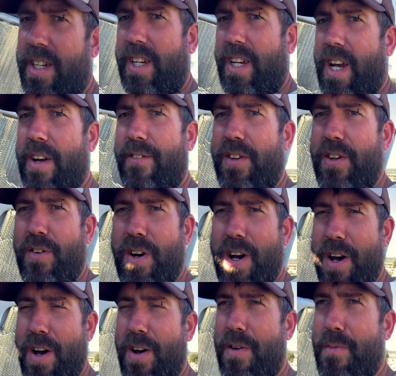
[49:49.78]
You have
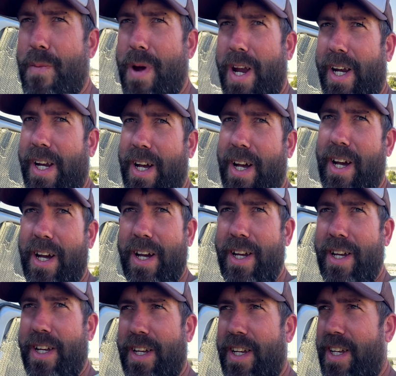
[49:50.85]
to make a
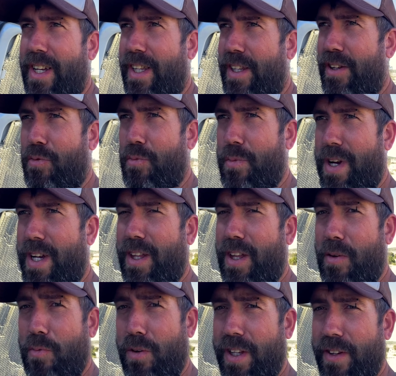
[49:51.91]
little meal
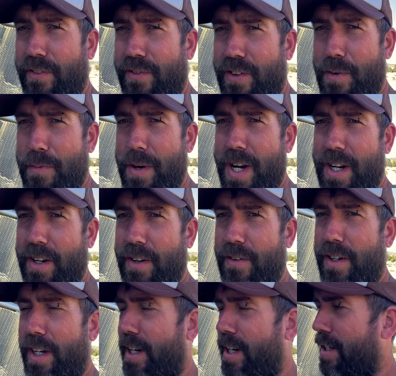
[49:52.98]
up with it for Amanda. What
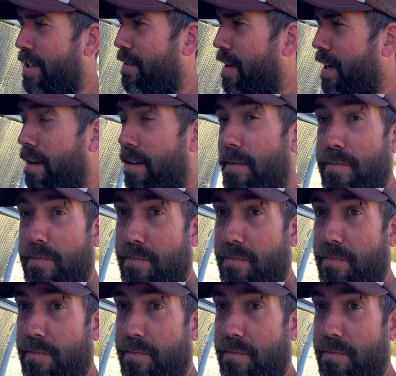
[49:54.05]
do you guys reckon?